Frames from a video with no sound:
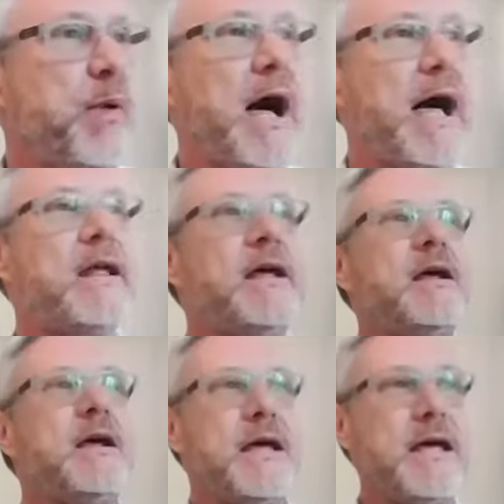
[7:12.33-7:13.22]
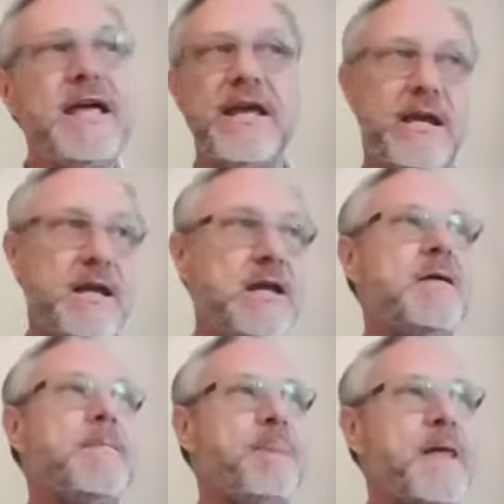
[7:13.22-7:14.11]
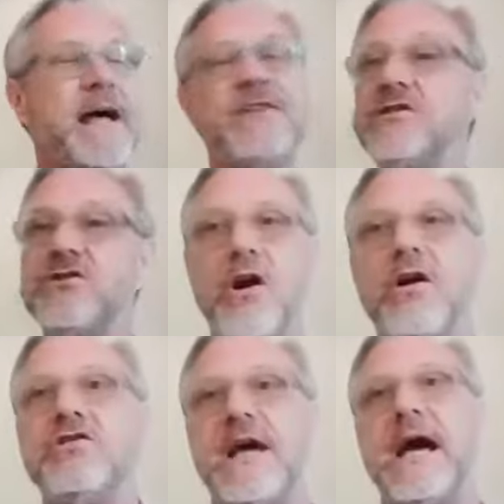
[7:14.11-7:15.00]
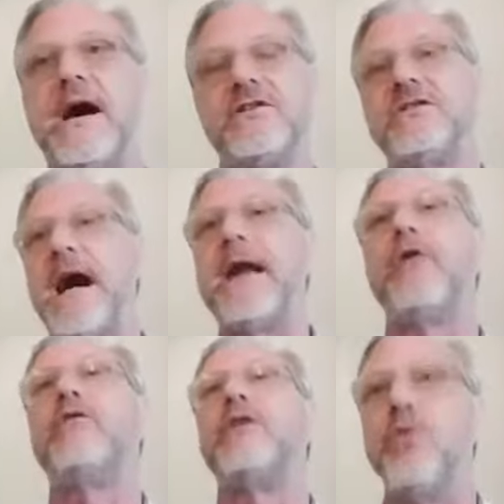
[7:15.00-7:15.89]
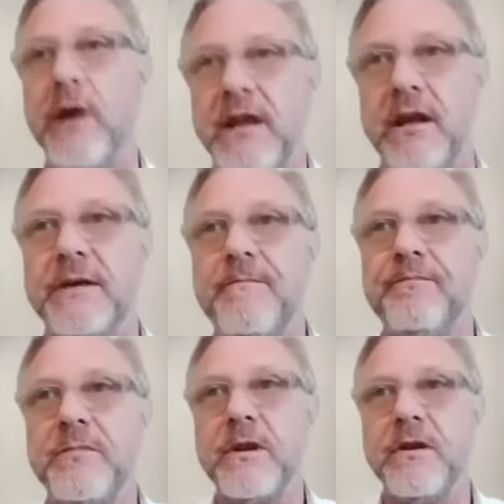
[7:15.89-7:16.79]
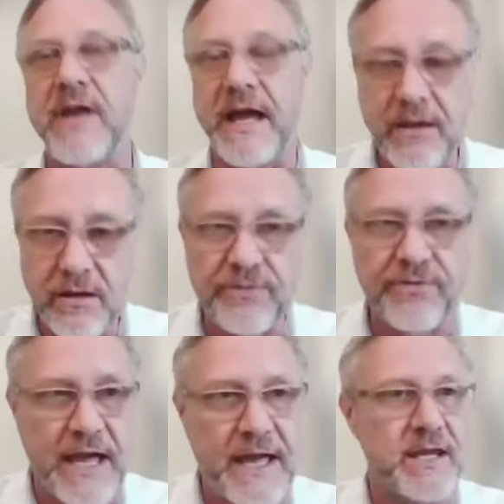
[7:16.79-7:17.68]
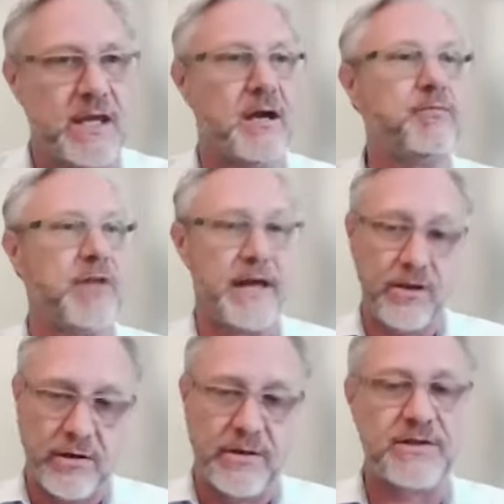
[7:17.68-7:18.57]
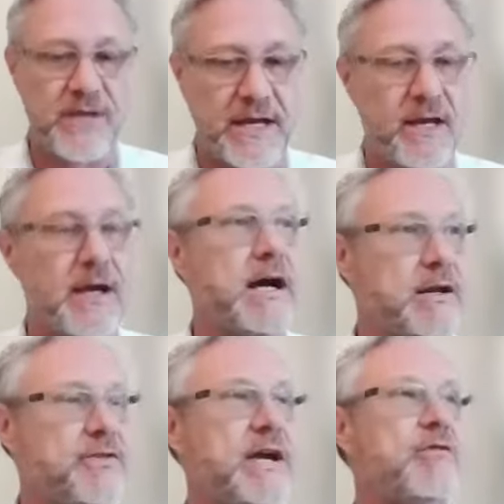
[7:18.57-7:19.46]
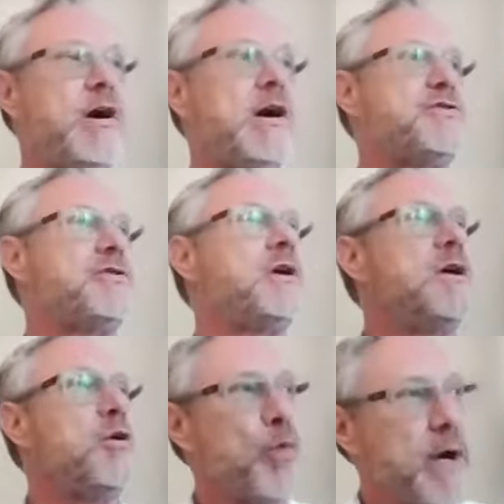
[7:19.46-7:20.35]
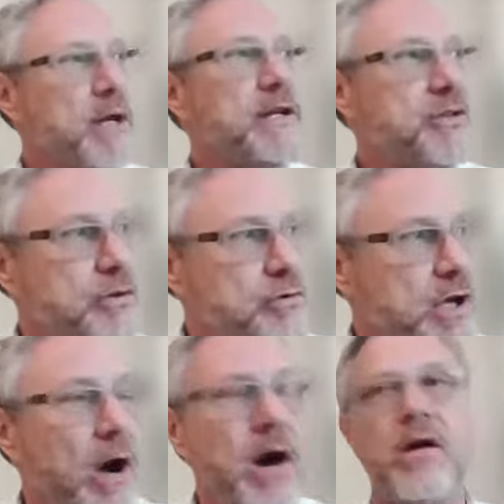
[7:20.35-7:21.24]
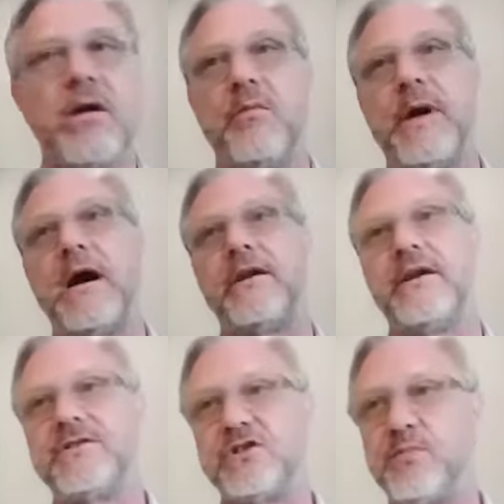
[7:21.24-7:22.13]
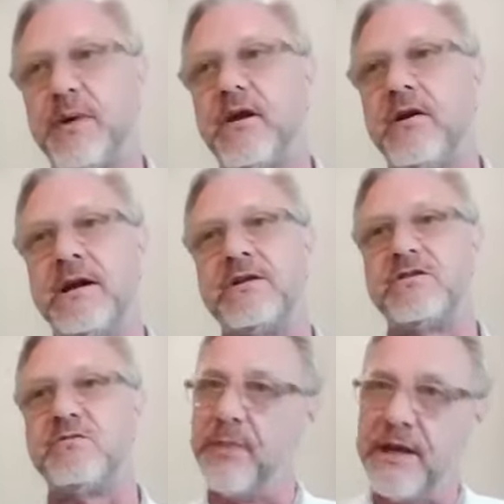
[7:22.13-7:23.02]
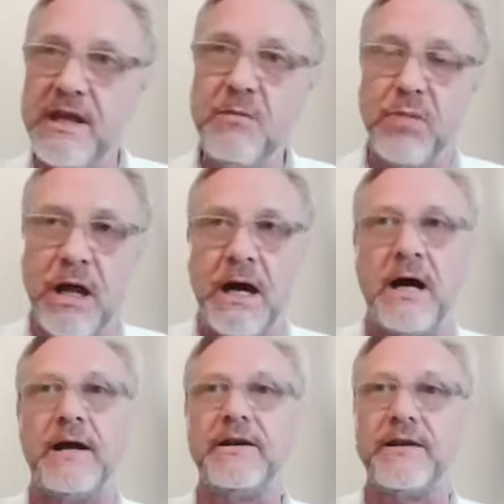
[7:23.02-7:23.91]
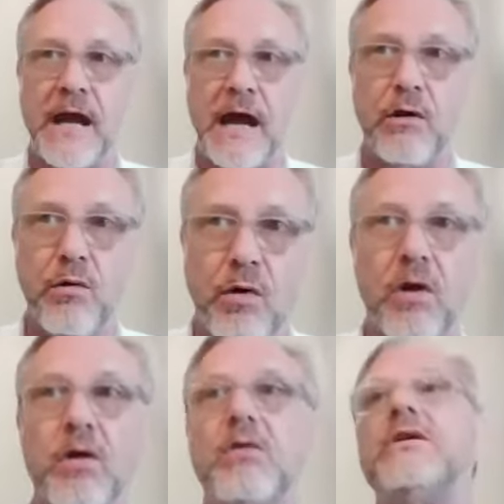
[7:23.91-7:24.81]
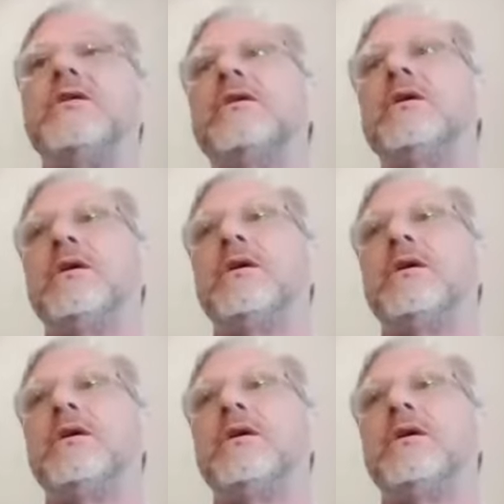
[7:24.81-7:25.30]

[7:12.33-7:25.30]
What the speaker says: But he, as it turns out, is not only willing, thank him, thank goodness, thank God, and thank Roger, willing to talk about his experience of being blind in our world